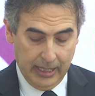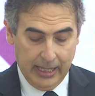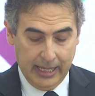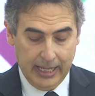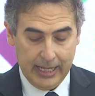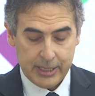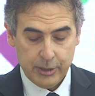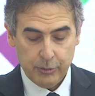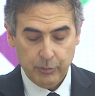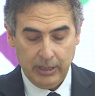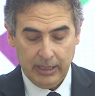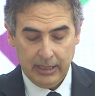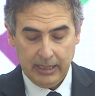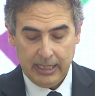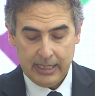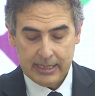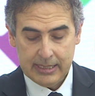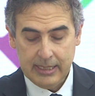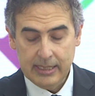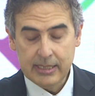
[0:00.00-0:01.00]
as well
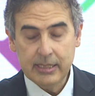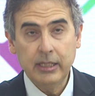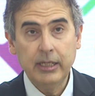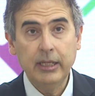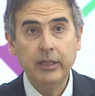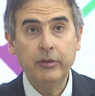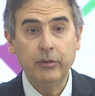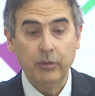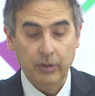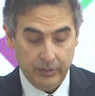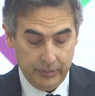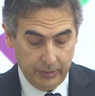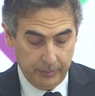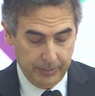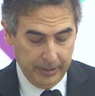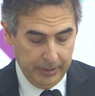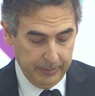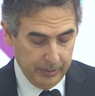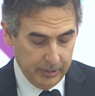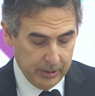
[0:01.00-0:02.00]
as listening to other
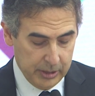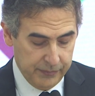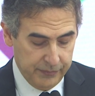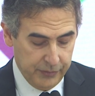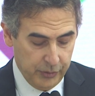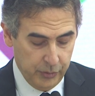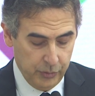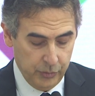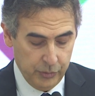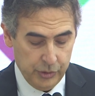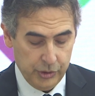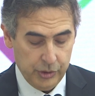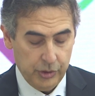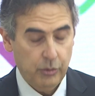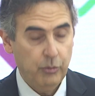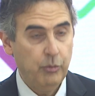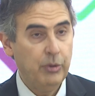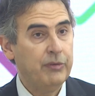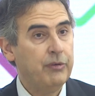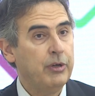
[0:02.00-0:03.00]
people's
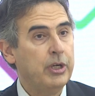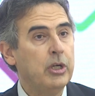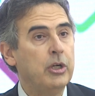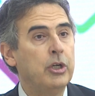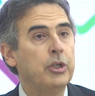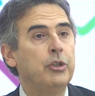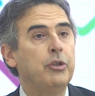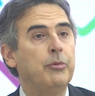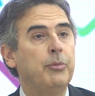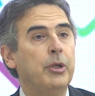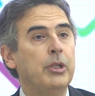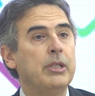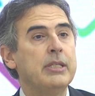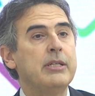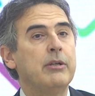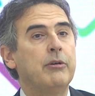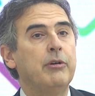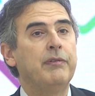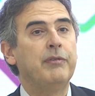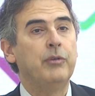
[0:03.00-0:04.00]
views with regard to
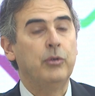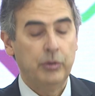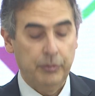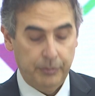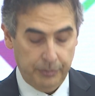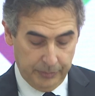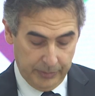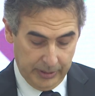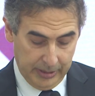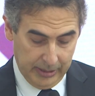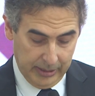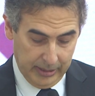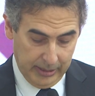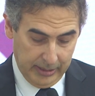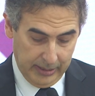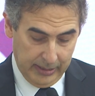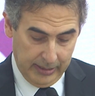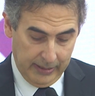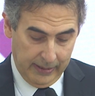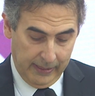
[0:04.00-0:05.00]
policy reform.
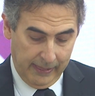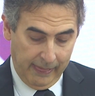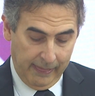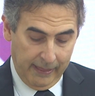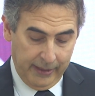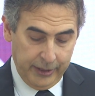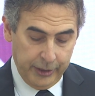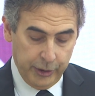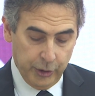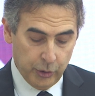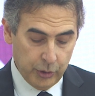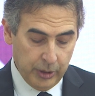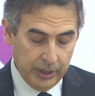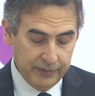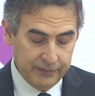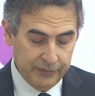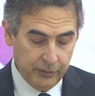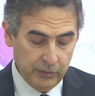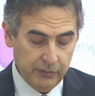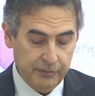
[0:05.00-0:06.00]
Your
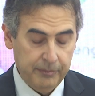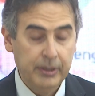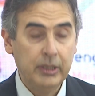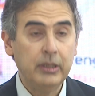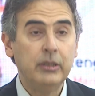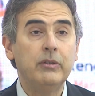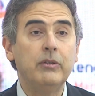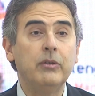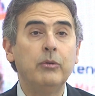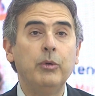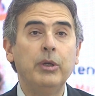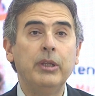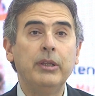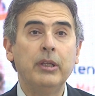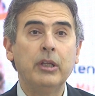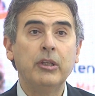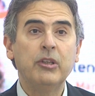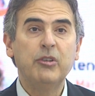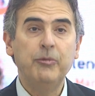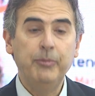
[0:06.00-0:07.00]
involvement will
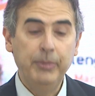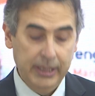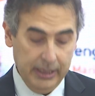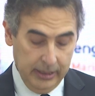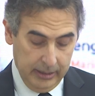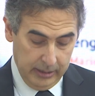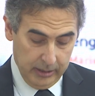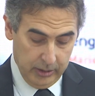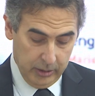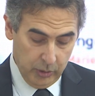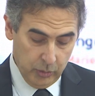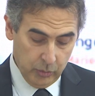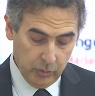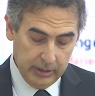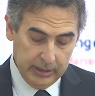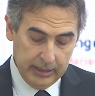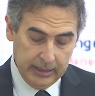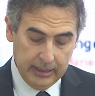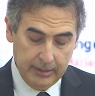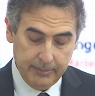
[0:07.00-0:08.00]
not be
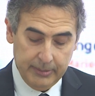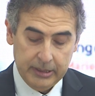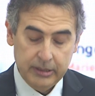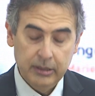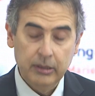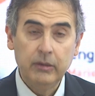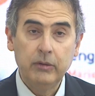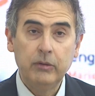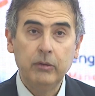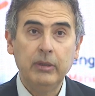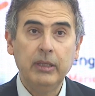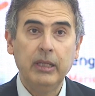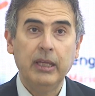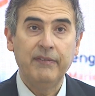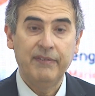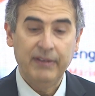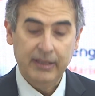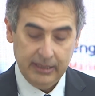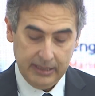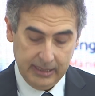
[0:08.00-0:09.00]
only limited to the
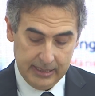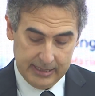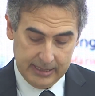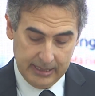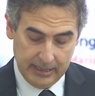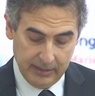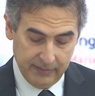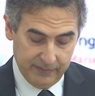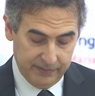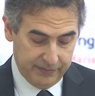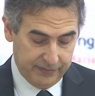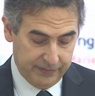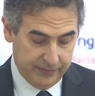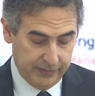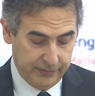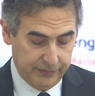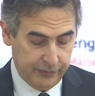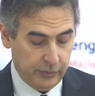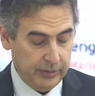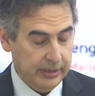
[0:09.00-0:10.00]
event itself,
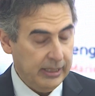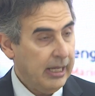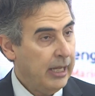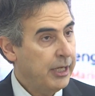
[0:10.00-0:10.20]
for the